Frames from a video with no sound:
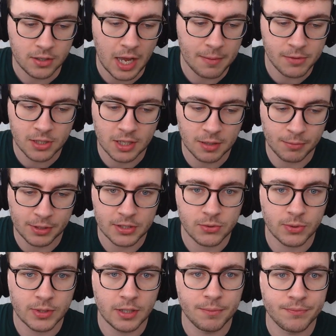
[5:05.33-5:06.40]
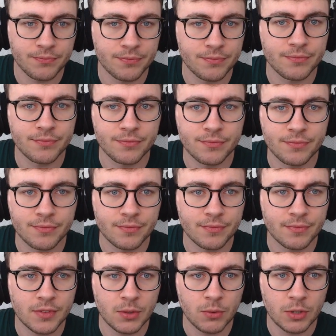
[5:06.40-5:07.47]
just gonna bring the tweet up.
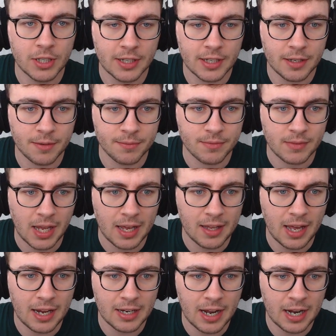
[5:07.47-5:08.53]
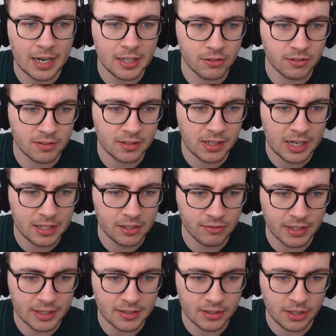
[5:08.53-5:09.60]
What an idiot. I had it
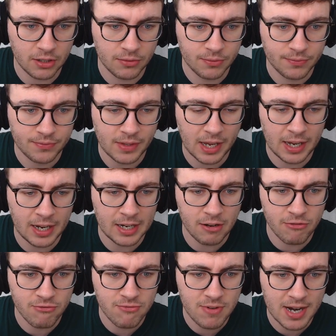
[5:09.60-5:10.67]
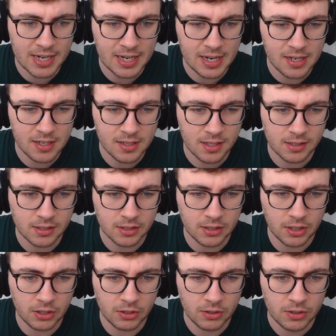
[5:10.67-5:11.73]
ready to go. I had it ready to
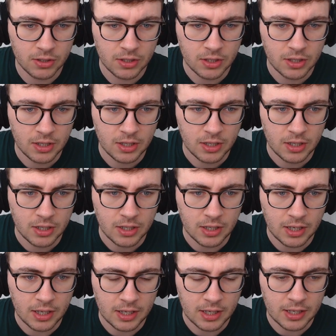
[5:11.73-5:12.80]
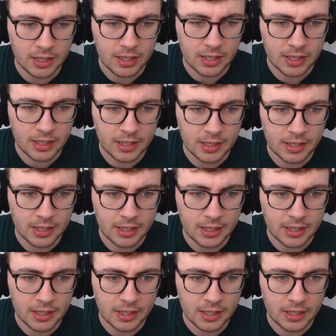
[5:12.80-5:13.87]
go.
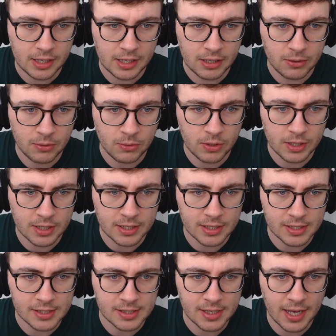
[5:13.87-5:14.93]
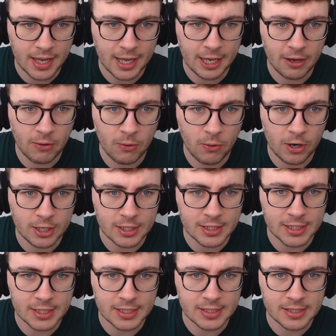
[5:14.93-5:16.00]
What did he say? What did
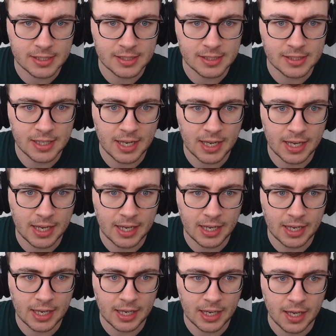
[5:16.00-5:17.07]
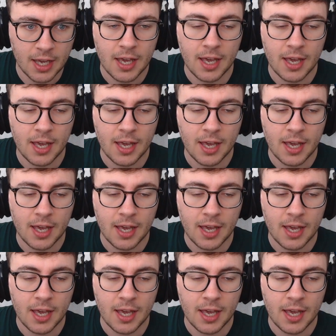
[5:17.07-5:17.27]
he say?